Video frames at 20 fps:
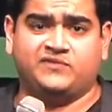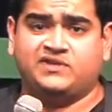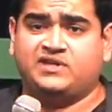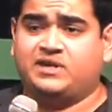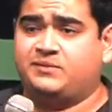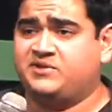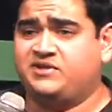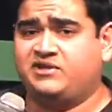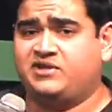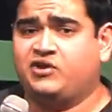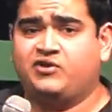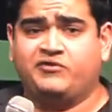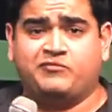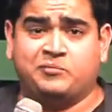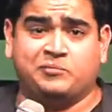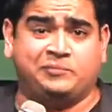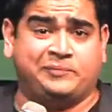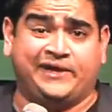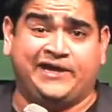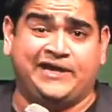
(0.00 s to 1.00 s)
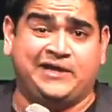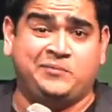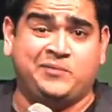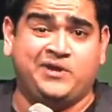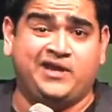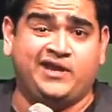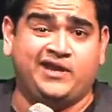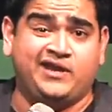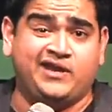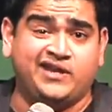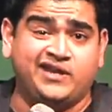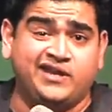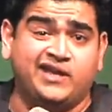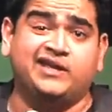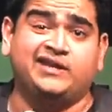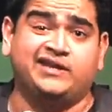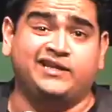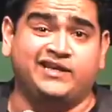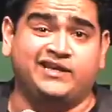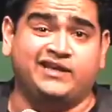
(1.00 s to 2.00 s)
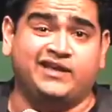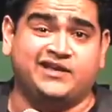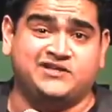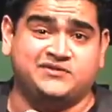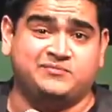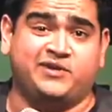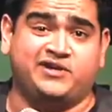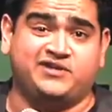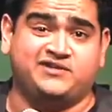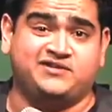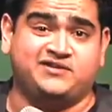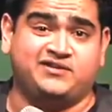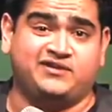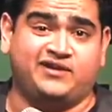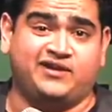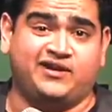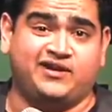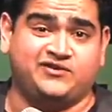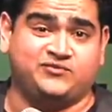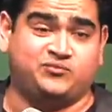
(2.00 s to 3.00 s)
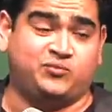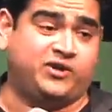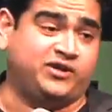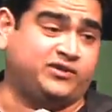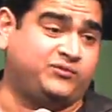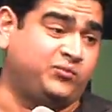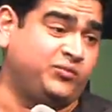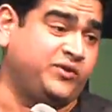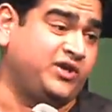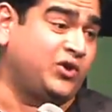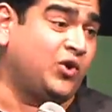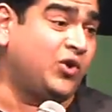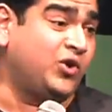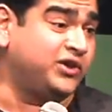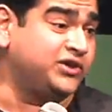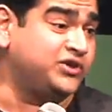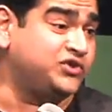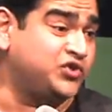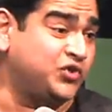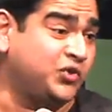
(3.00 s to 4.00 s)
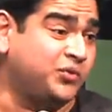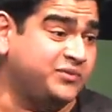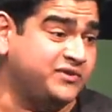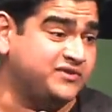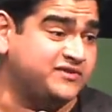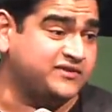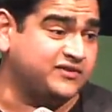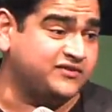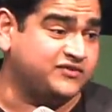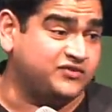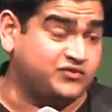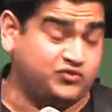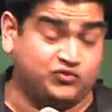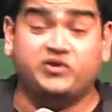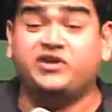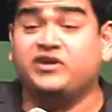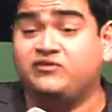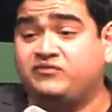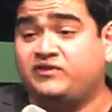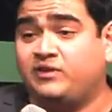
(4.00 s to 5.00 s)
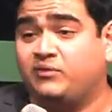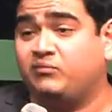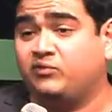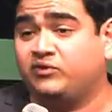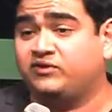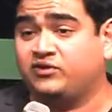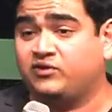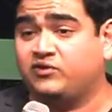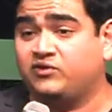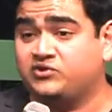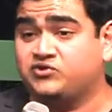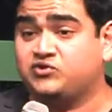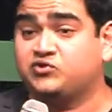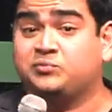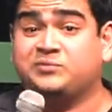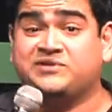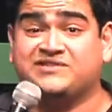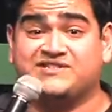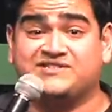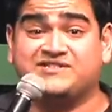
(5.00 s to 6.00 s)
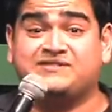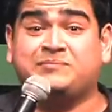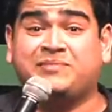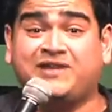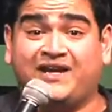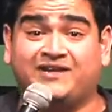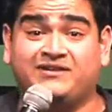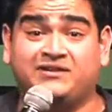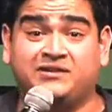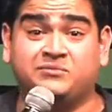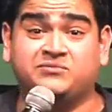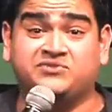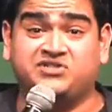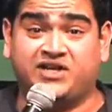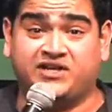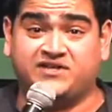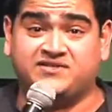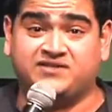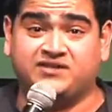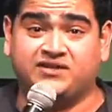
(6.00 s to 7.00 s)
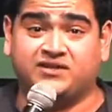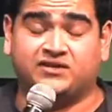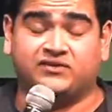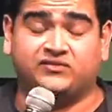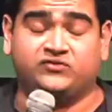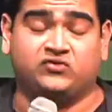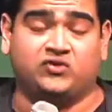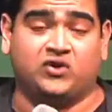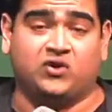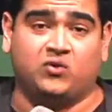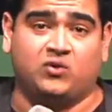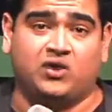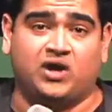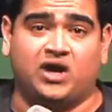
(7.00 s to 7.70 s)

I mean, they're not even paying me nearly as much as what we call in show business, to give them what they call in show business, platinum Jayasinha. So